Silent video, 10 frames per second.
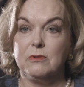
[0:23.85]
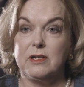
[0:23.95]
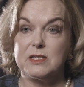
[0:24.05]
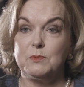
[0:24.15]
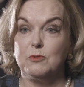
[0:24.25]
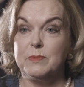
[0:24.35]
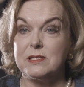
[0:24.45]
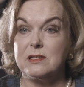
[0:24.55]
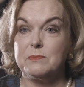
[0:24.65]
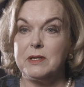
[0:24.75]
like small
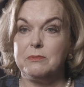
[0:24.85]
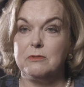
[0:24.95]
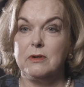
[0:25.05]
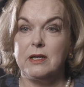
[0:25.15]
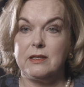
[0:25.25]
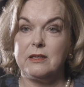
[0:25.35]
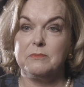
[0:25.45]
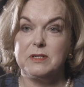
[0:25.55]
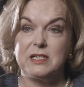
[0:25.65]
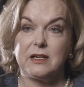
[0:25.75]
business people, I think in
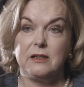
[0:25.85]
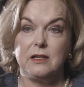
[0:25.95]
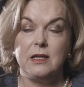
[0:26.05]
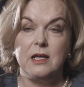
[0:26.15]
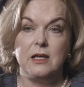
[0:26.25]
particular,